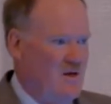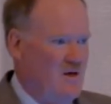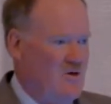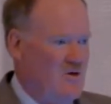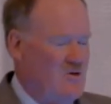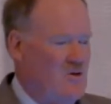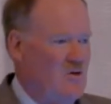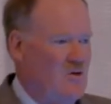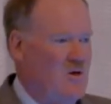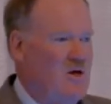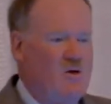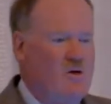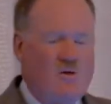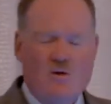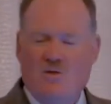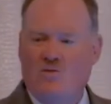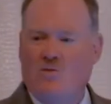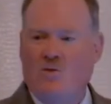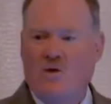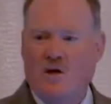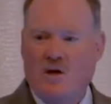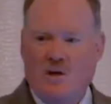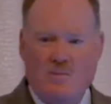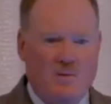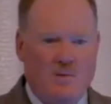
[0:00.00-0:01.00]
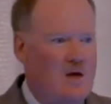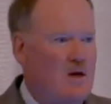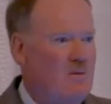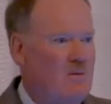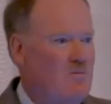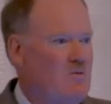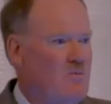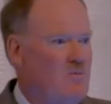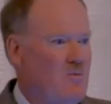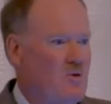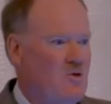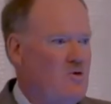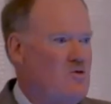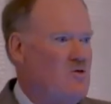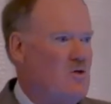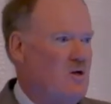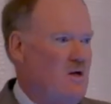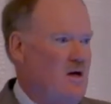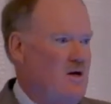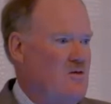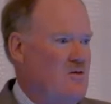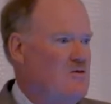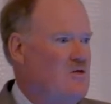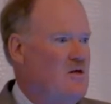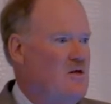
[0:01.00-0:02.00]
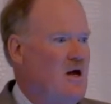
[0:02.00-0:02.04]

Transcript: So here is where it becomes personalized.